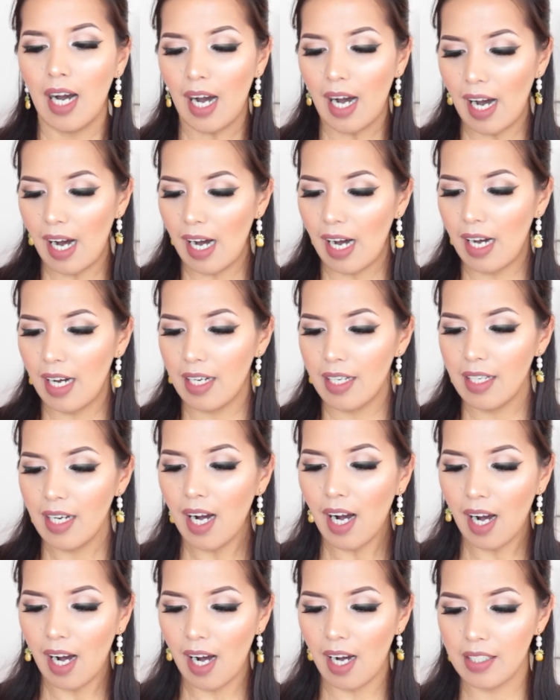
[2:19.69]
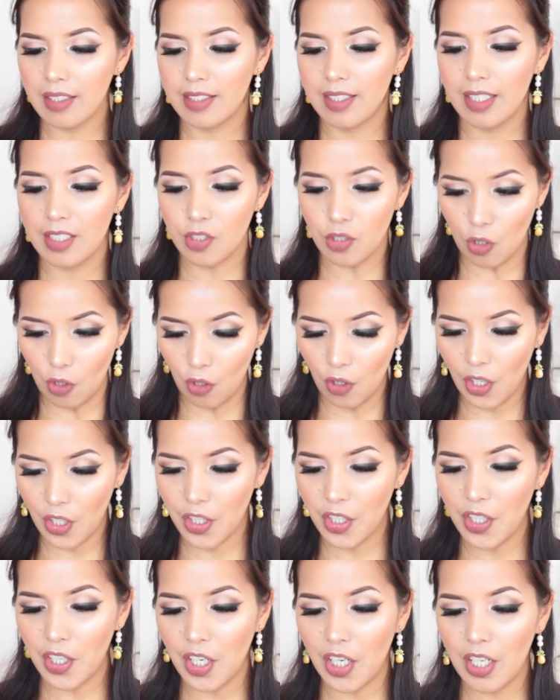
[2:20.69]
I had this
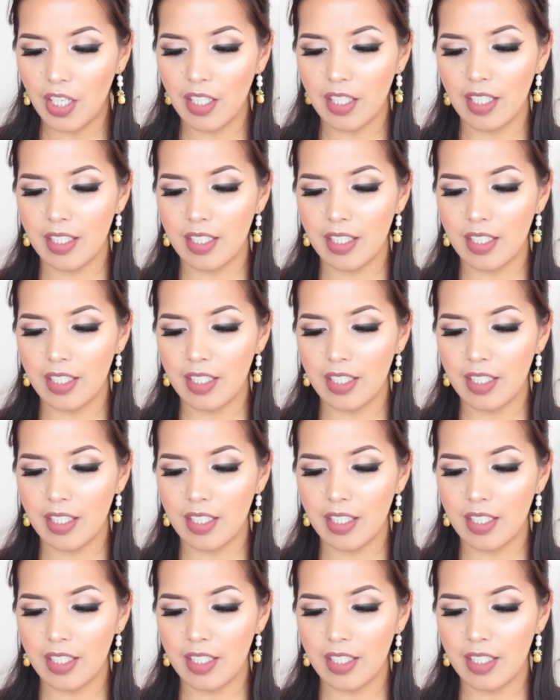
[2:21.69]
order.